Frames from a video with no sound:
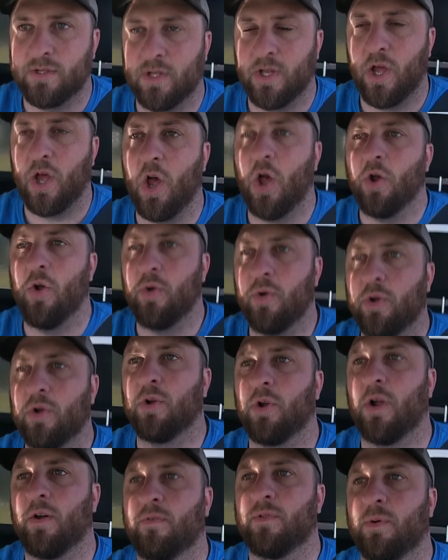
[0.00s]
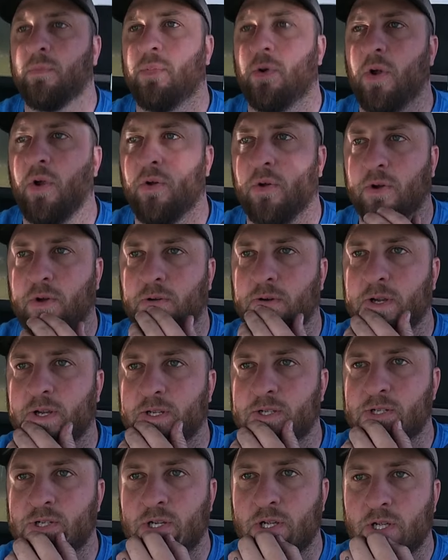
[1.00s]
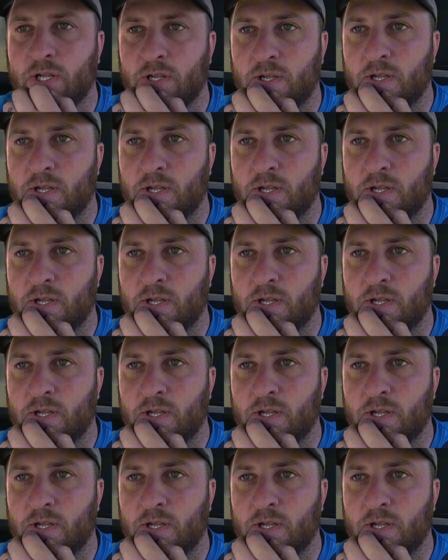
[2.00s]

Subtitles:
the owner of the brokerage,